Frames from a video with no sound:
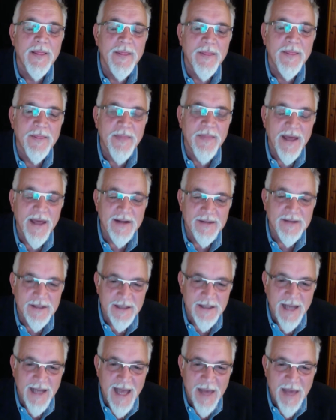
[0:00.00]
that didn't
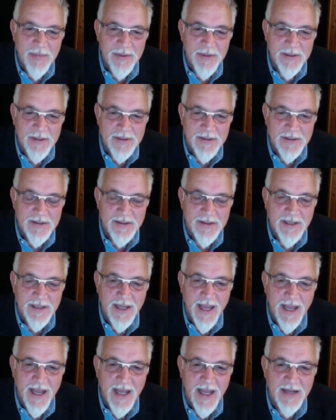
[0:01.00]
happen.
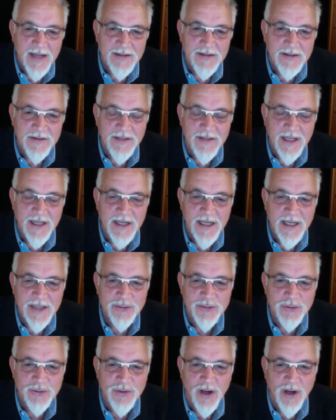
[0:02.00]
And the
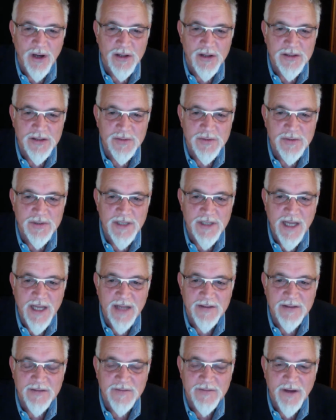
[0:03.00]
Electoral College was allowed
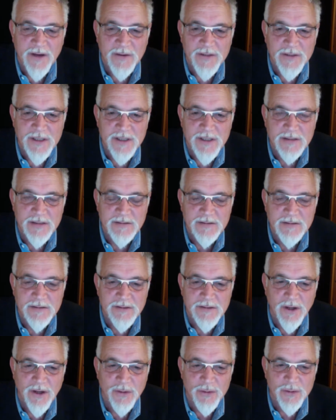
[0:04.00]
to vote in
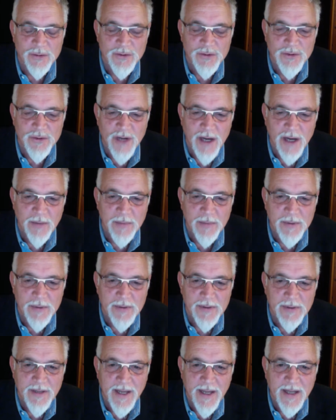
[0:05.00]
Donald Trump.
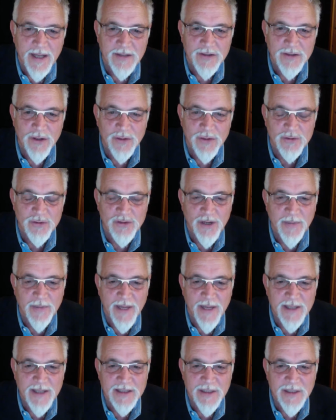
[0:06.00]
And Donald Trump
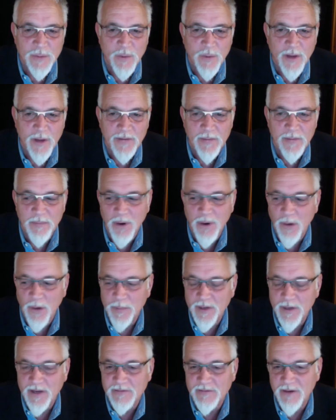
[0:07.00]
actually won the
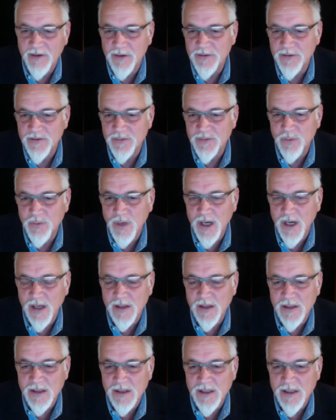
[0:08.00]
popular vote as
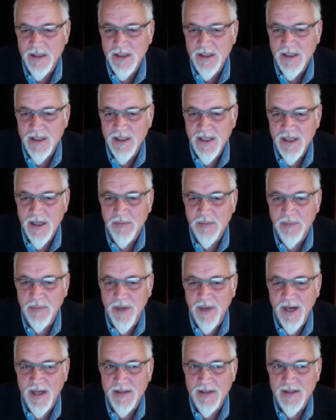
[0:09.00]
well.
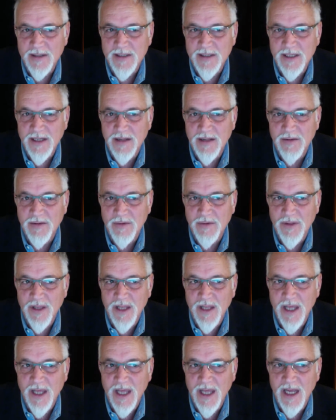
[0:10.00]
But
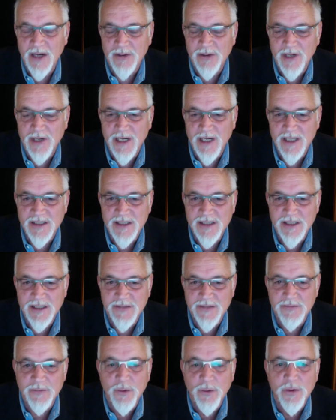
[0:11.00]
Hillary Clinton
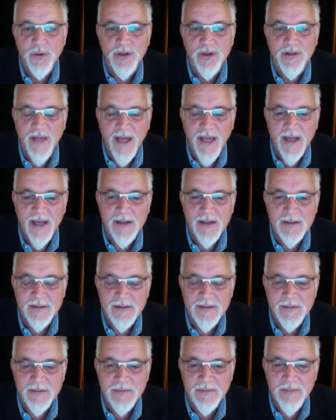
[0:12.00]
defrauded that,
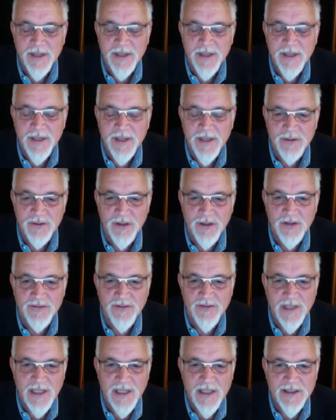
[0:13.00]
but still lost the
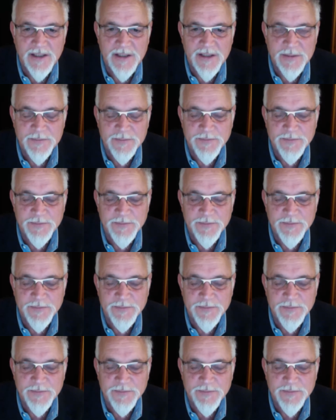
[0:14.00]
election.